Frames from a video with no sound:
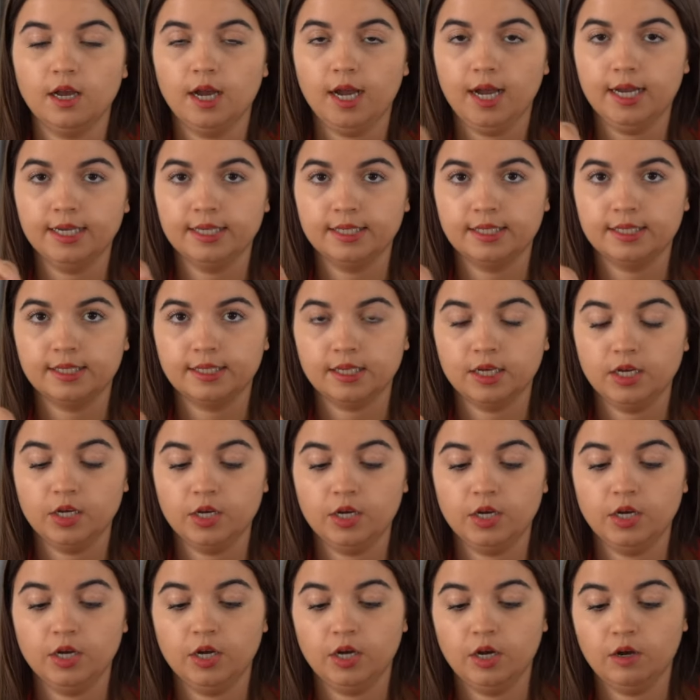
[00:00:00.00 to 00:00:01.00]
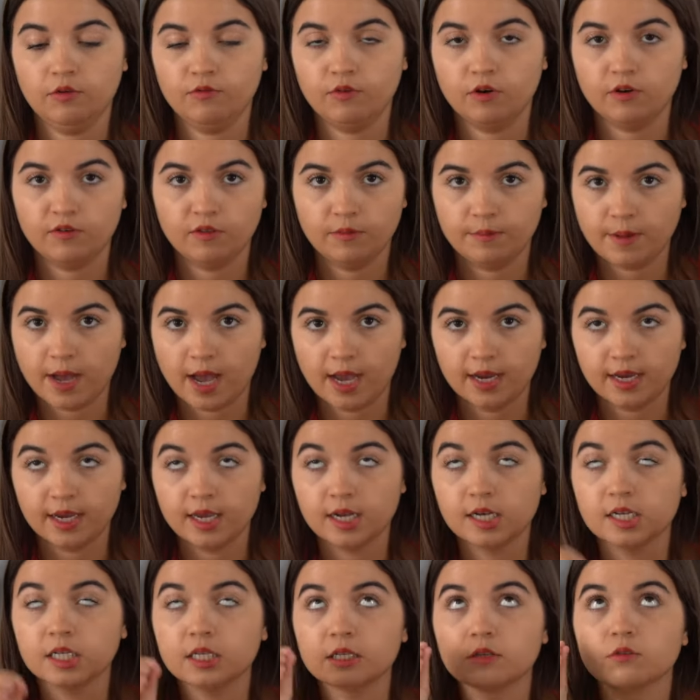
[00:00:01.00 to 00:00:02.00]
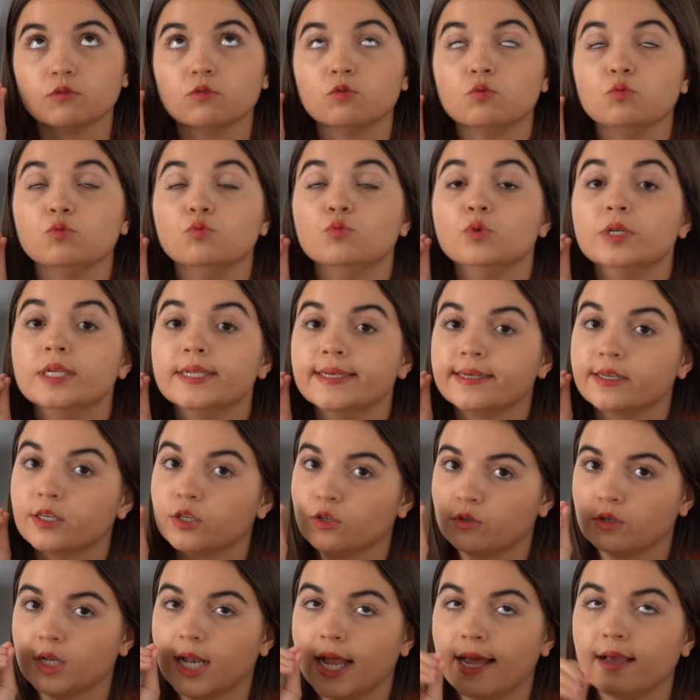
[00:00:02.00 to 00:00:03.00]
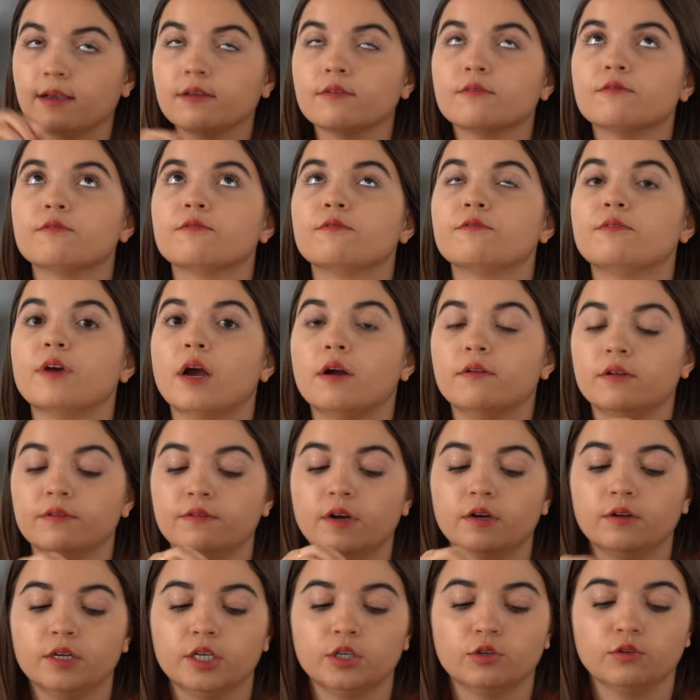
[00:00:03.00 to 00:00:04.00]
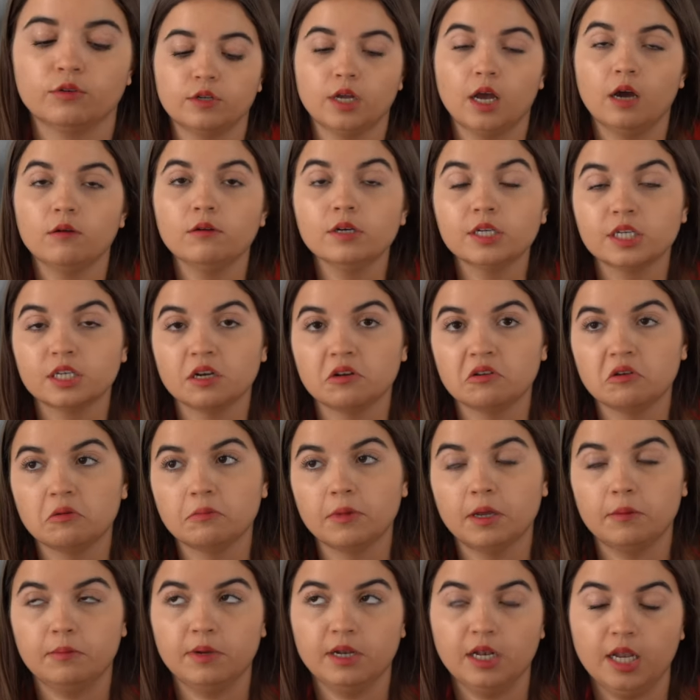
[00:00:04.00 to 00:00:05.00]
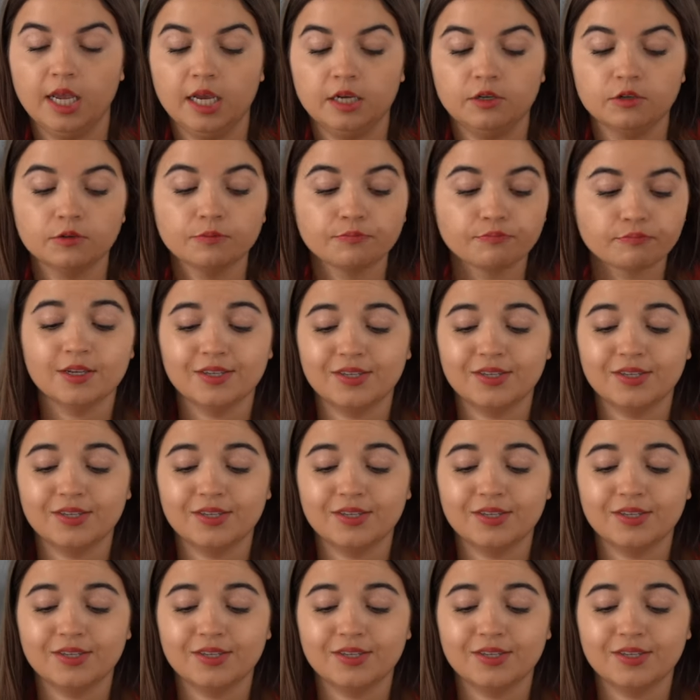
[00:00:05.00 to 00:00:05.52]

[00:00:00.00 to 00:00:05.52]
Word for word: as for the bag, and it's really cute, like very cute. I will show you maybe later.